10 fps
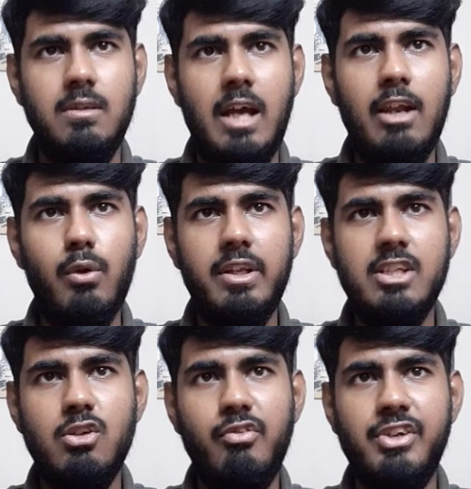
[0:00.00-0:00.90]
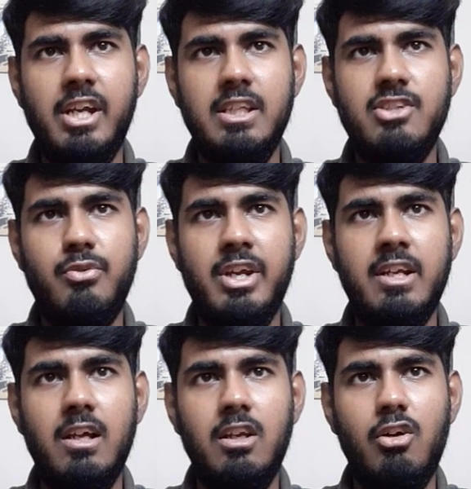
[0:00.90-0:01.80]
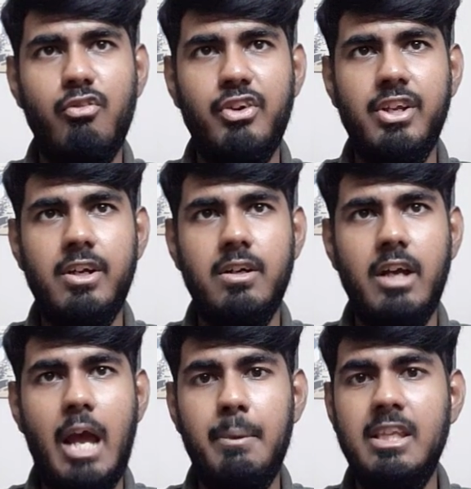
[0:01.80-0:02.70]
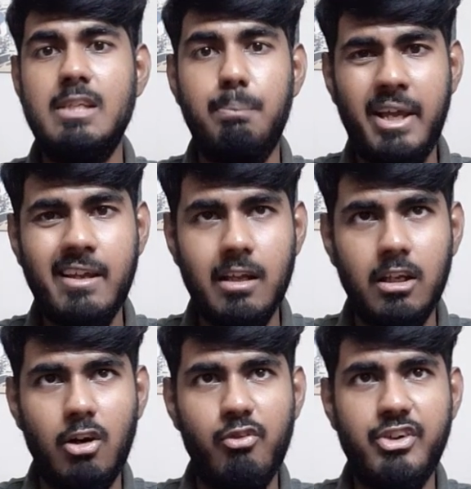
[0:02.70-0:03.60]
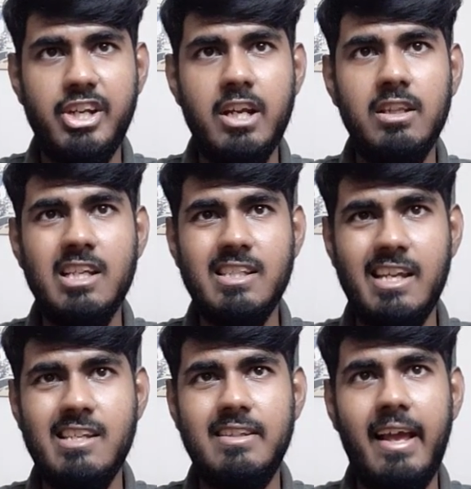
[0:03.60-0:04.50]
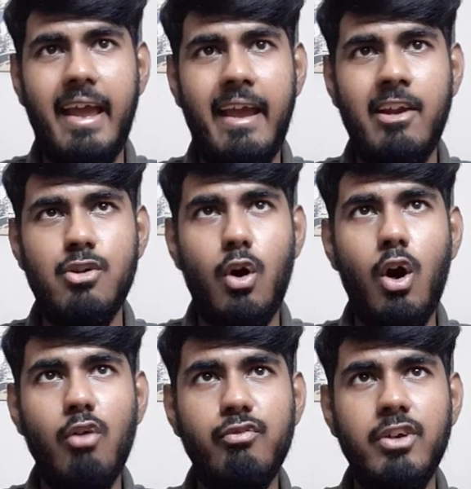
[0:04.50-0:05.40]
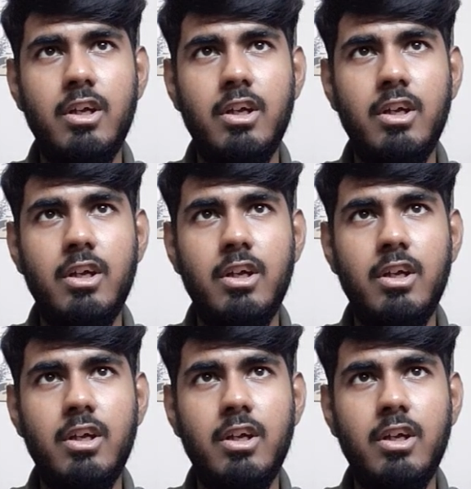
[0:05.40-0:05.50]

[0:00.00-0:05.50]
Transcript: And look at this over here, this green color over here, this pink color over here. This is the end of